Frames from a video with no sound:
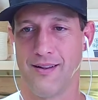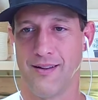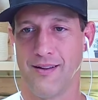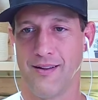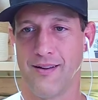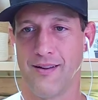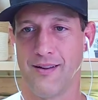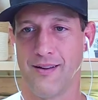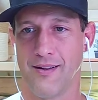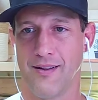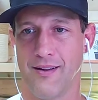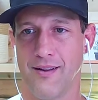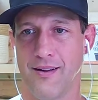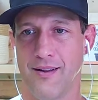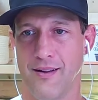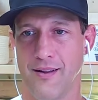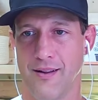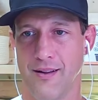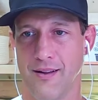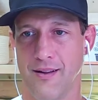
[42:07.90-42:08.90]

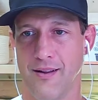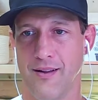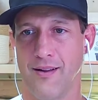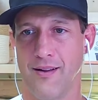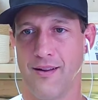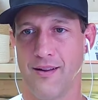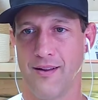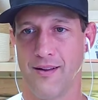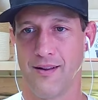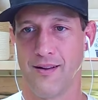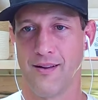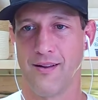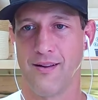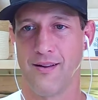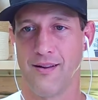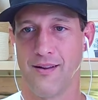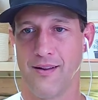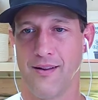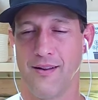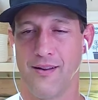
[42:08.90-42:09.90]

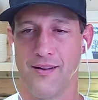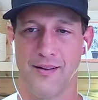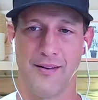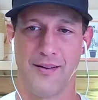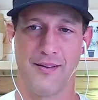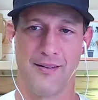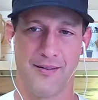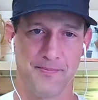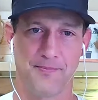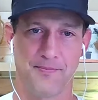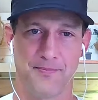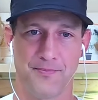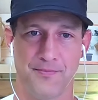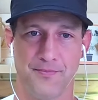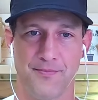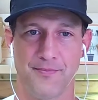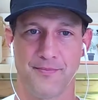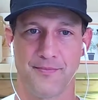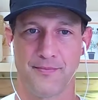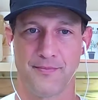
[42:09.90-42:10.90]

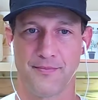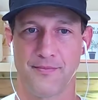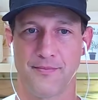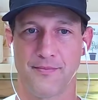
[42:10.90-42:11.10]
The person shown says nothing.